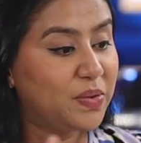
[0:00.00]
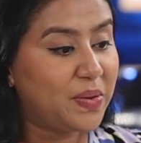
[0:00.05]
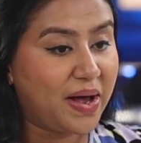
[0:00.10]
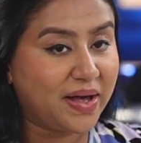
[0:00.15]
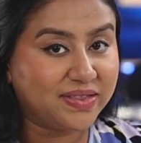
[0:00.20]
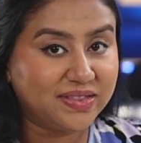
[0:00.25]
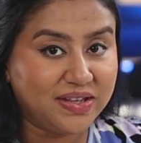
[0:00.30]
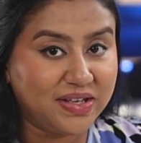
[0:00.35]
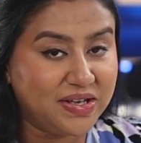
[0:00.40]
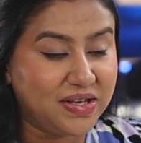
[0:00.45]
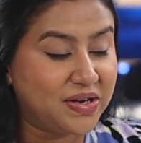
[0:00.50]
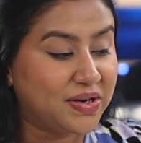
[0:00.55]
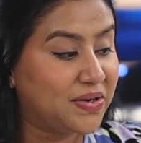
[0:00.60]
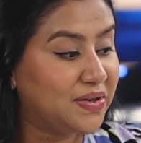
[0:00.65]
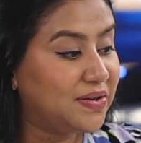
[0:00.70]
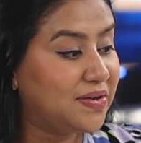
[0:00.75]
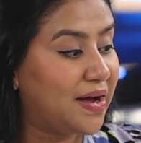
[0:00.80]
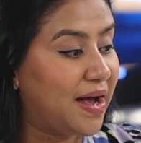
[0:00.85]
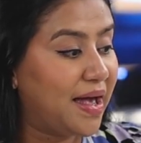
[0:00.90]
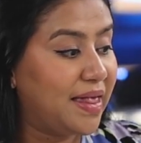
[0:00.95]
throughout the
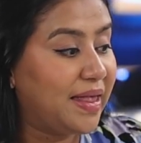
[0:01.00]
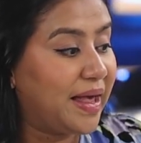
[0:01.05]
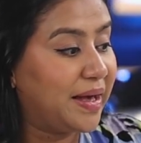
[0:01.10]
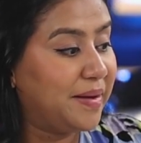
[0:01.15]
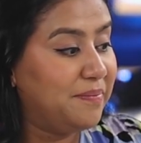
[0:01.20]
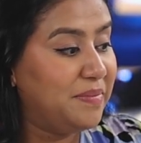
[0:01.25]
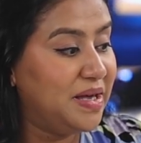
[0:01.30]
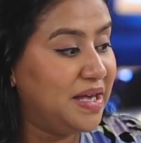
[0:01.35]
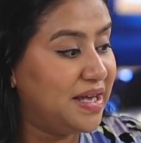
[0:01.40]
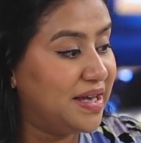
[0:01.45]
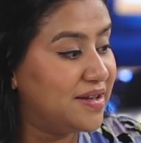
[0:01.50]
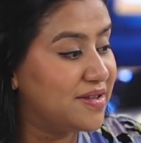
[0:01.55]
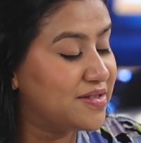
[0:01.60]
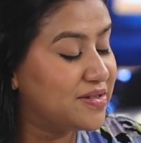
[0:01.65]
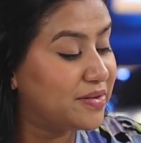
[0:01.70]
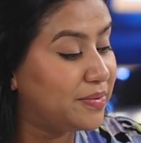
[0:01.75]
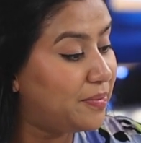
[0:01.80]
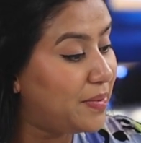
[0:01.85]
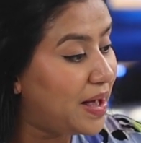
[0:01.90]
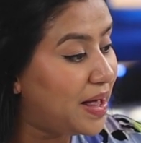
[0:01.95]
year like me
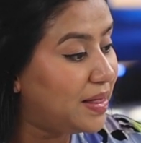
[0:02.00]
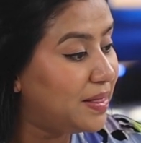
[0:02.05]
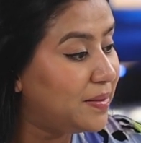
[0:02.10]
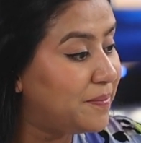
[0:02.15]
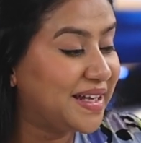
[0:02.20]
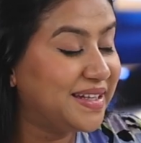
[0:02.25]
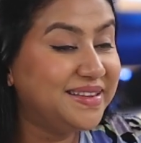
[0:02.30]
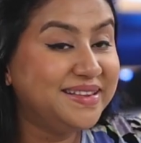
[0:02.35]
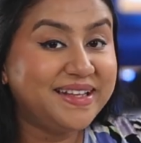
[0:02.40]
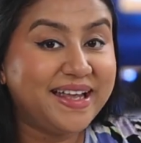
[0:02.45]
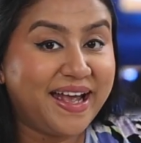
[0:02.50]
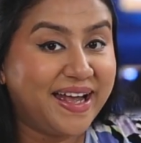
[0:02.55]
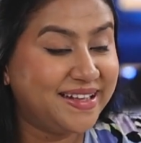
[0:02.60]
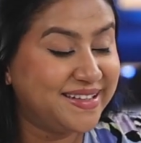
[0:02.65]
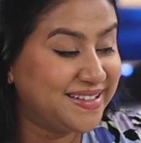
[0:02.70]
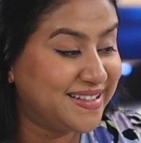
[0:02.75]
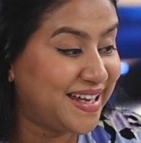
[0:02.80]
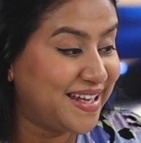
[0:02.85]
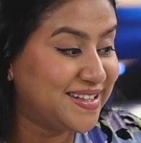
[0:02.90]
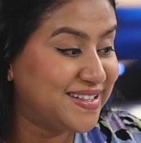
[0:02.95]
as well.
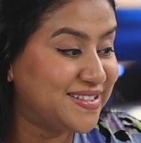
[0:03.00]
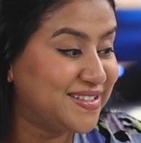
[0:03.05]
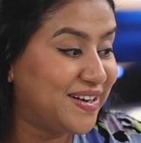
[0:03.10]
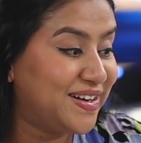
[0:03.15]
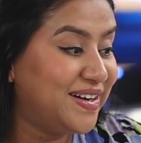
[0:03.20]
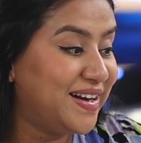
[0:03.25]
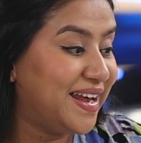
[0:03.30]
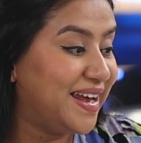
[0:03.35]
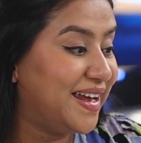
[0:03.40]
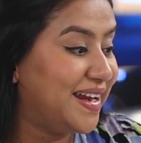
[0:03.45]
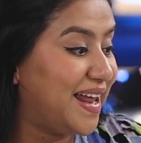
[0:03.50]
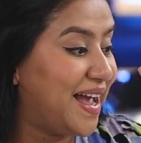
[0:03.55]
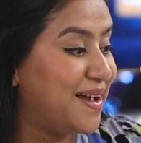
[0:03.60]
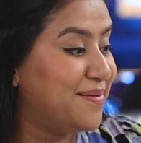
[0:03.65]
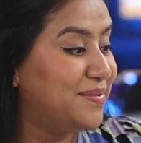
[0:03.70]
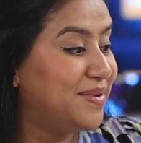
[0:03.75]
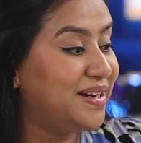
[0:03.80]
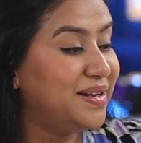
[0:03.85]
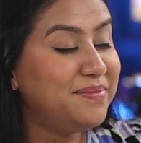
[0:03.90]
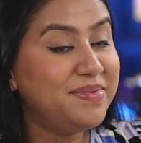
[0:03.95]
Let's get started.
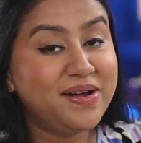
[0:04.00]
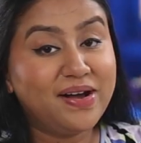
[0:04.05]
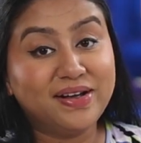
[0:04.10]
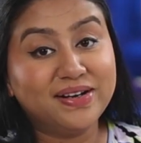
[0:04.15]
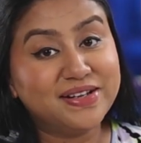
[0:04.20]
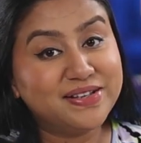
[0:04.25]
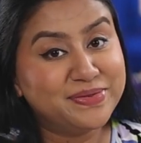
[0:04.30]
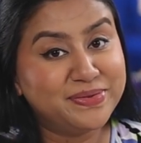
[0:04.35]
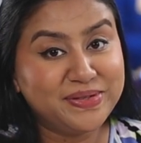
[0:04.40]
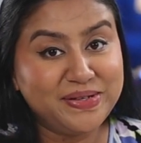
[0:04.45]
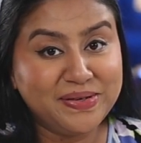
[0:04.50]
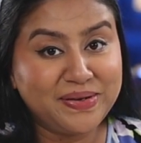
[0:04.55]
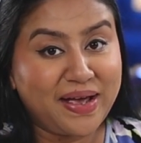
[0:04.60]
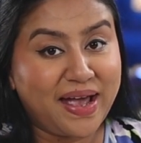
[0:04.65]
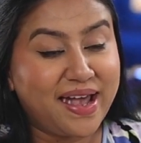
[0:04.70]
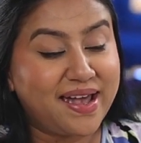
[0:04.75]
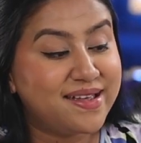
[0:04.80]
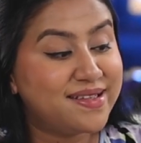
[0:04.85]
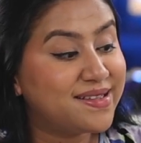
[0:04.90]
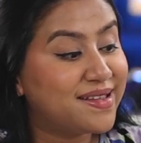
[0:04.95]
I'm going to be honest with you
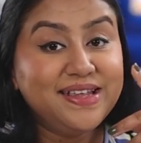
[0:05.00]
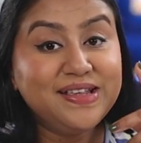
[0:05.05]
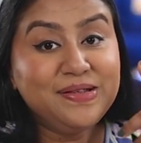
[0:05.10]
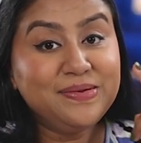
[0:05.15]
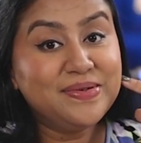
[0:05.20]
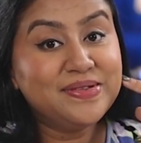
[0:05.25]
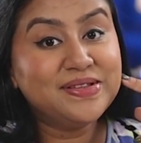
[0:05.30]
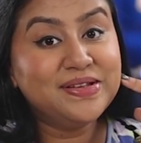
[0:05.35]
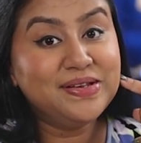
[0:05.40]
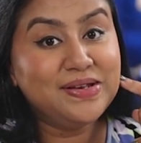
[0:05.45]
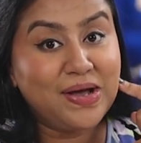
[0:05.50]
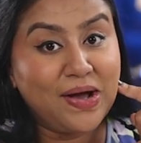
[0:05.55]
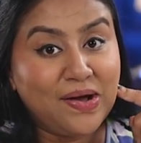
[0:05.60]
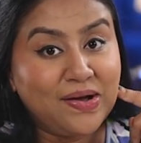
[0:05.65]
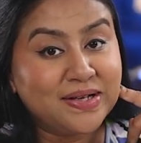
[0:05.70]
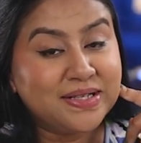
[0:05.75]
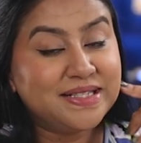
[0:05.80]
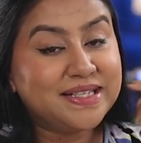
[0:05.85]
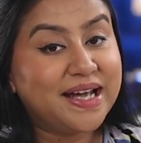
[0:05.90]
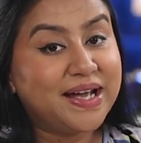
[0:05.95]
guys. This was
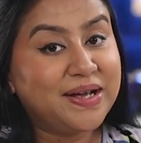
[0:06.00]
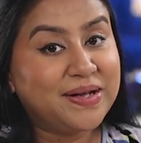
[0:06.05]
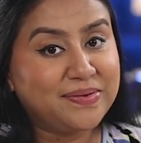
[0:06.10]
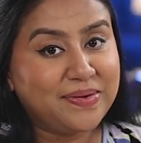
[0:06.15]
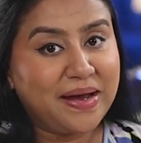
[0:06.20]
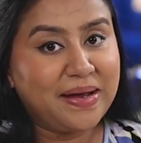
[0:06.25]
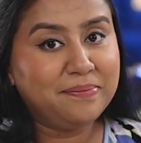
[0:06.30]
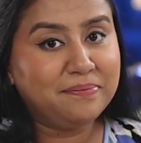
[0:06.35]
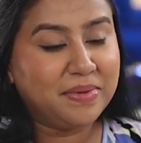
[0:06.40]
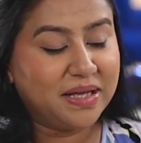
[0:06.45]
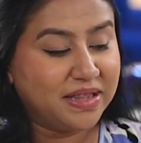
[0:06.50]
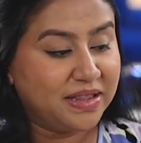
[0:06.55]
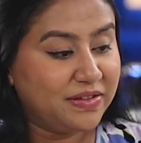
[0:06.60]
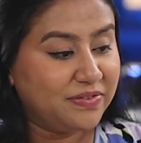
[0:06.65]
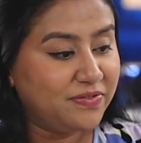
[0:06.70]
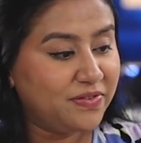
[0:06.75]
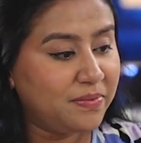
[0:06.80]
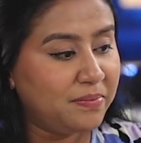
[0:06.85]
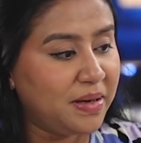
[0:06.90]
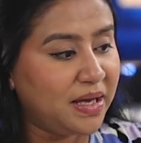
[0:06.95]
not a great month
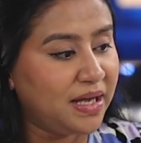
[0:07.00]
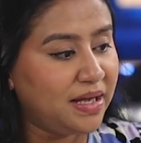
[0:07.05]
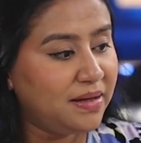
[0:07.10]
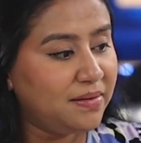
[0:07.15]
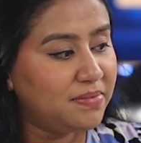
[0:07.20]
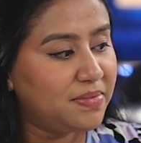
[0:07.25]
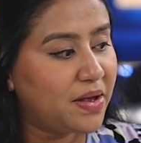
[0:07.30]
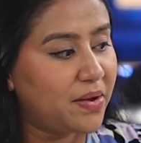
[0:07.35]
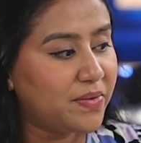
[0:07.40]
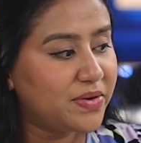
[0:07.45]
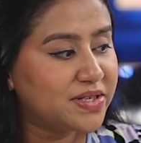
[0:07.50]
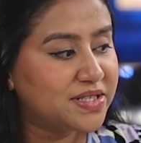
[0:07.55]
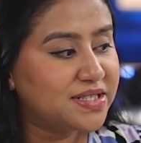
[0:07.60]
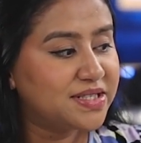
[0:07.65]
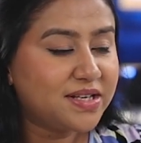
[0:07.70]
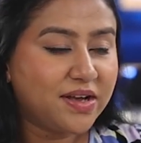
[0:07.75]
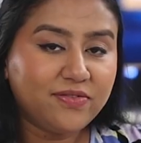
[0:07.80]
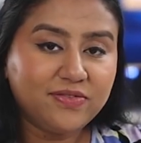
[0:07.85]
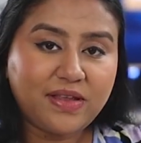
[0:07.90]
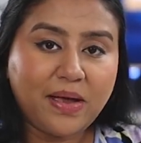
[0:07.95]
for me. There was
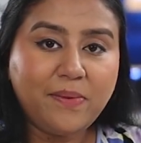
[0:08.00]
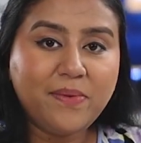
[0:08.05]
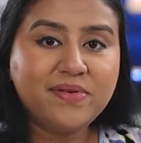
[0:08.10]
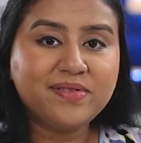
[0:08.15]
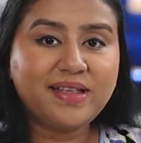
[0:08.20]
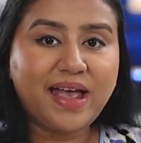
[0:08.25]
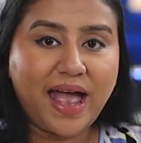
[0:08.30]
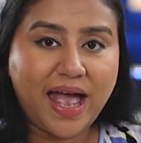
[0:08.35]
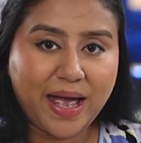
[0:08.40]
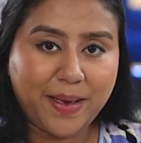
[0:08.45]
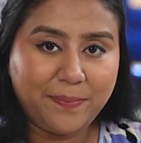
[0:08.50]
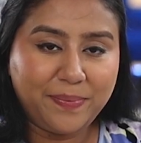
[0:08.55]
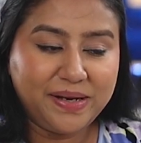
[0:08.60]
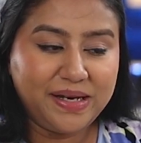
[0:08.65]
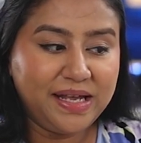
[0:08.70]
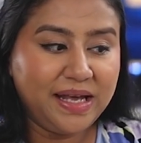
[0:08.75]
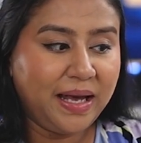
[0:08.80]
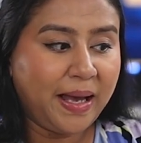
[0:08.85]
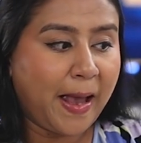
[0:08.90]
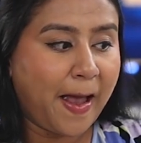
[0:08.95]
stuff that was
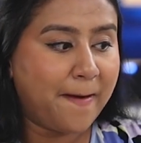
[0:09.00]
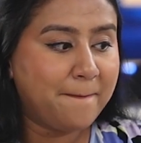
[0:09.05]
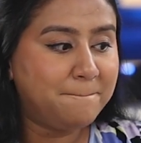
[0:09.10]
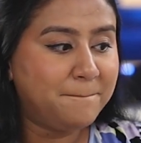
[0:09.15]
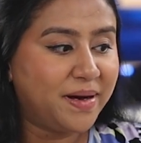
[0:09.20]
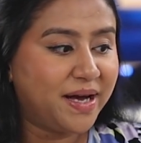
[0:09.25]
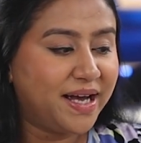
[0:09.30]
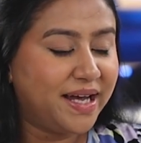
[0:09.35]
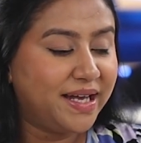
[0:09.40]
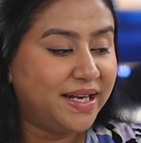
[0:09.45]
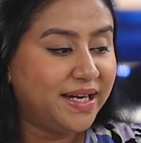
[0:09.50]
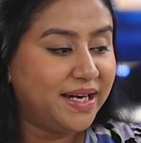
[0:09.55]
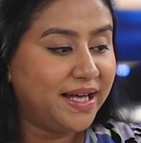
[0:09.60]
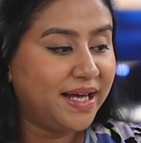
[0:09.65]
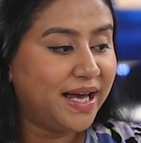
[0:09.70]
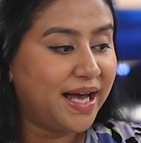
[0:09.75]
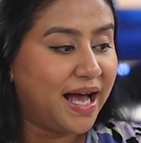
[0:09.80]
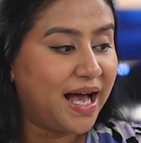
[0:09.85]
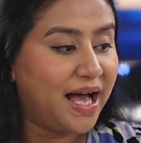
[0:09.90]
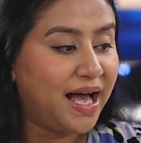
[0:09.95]
happening, but
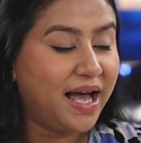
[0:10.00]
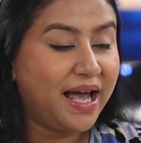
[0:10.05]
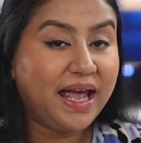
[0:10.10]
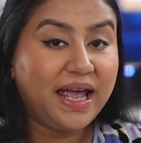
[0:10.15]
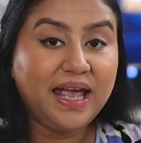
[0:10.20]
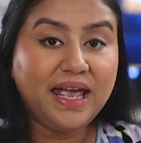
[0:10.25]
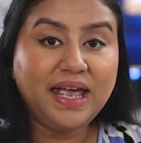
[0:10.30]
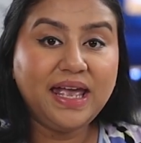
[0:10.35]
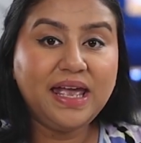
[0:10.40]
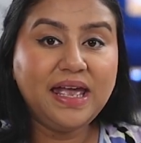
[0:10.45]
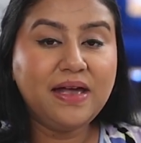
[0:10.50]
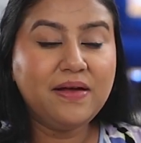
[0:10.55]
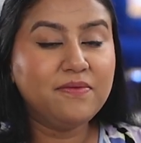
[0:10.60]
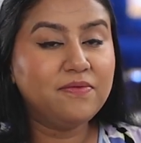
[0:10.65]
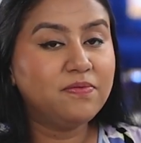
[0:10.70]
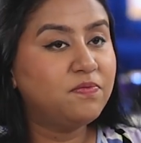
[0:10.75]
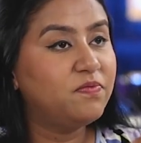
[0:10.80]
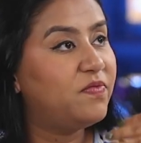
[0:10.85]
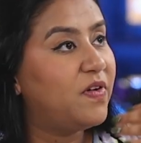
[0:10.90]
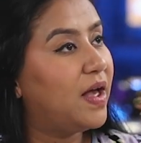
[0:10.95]
I
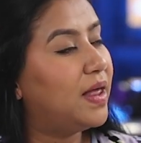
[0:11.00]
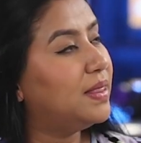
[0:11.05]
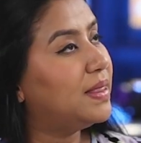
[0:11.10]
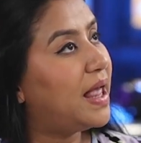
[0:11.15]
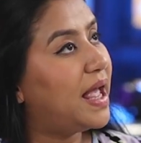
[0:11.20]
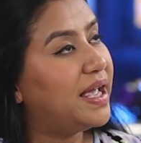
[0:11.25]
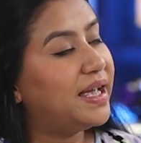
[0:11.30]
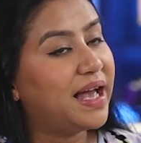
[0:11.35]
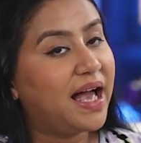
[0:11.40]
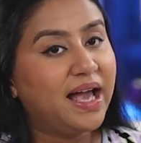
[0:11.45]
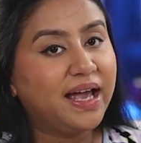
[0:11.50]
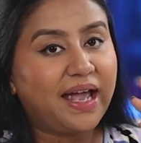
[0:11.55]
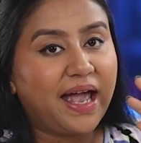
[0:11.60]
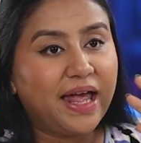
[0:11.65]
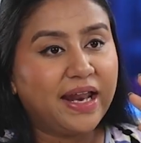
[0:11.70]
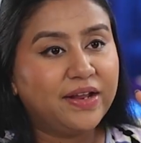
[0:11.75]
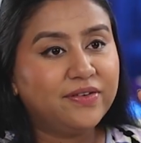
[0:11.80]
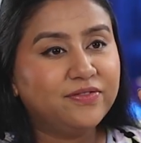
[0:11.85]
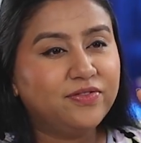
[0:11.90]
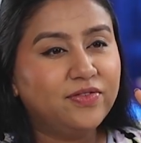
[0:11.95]
felt like I
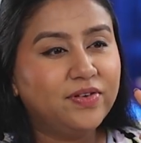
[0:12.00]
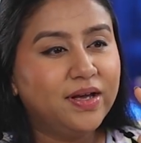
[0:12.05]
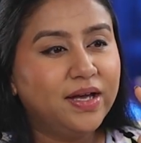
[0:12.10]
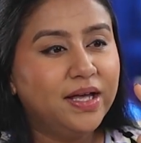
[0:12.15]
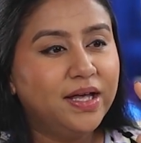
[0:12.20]
kind of